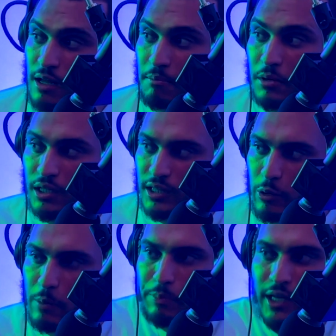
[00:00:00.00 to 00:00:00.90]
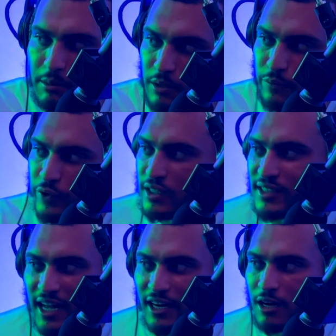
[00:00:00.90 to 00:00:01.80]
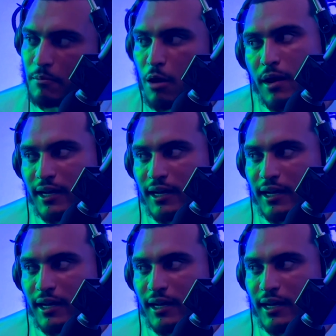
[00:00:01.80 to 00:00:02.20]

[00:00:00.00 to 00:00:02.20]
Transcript: but they were paying me via signing up on my